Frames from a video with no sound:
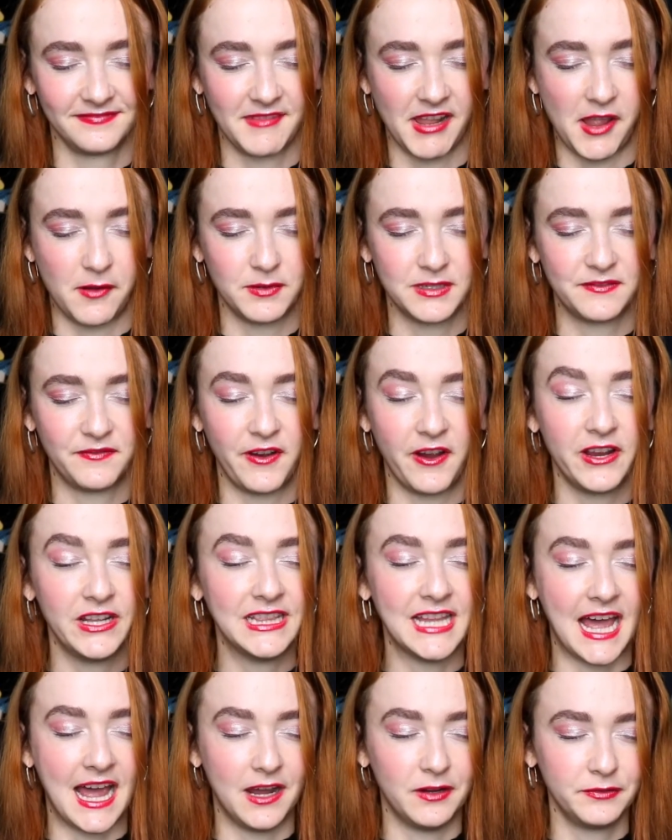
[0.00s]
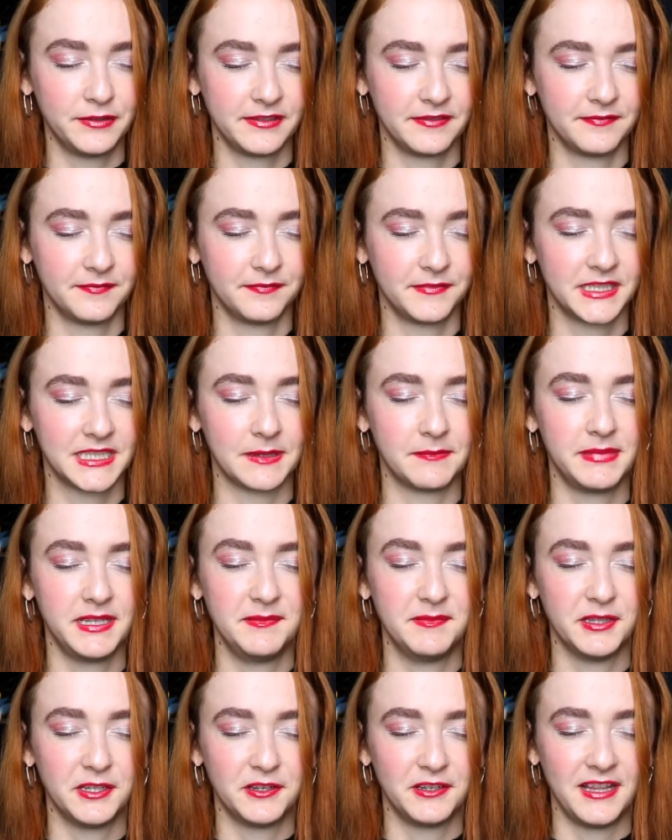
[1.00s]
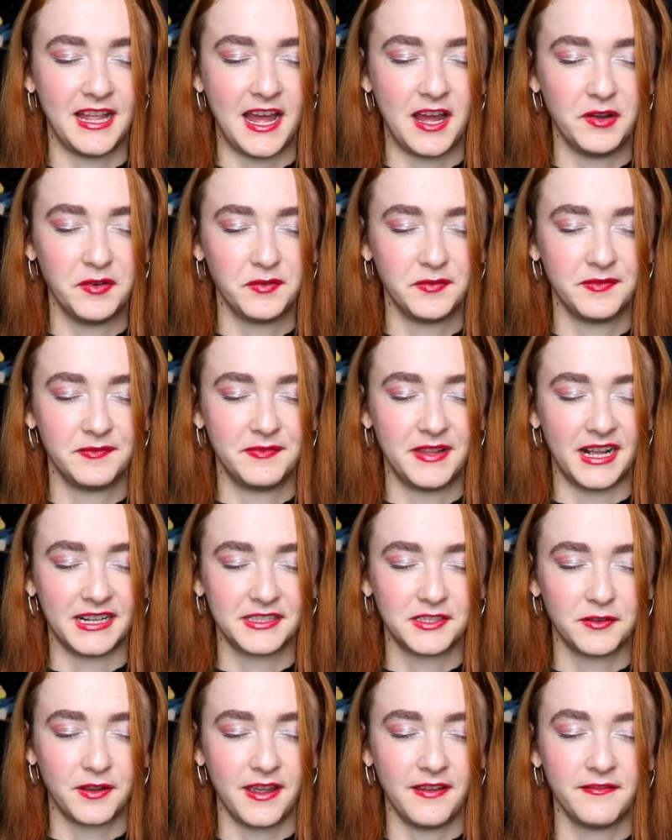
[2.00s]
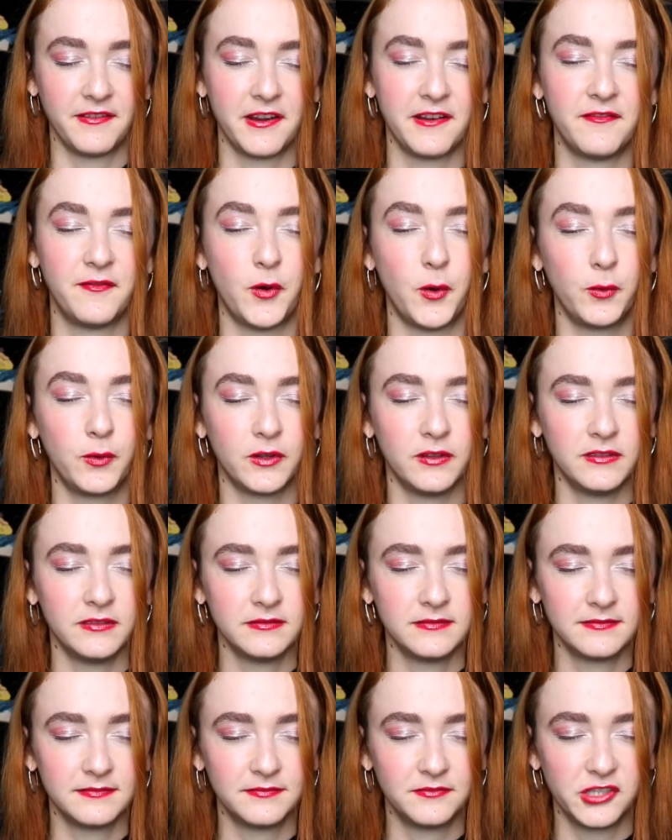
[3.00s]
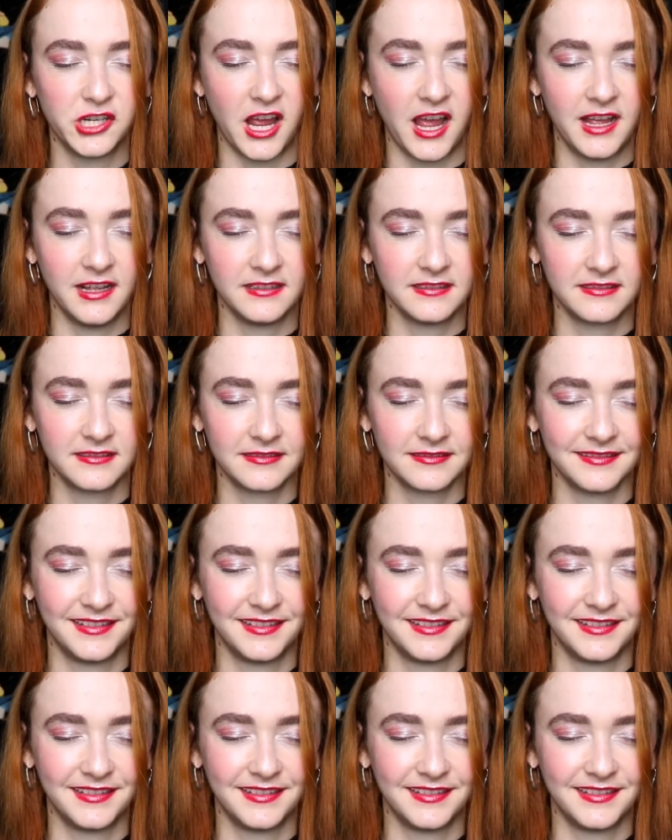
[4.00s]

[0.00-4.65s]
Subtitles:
I was very loud. Some people are loud. That's okay. Very vocal child.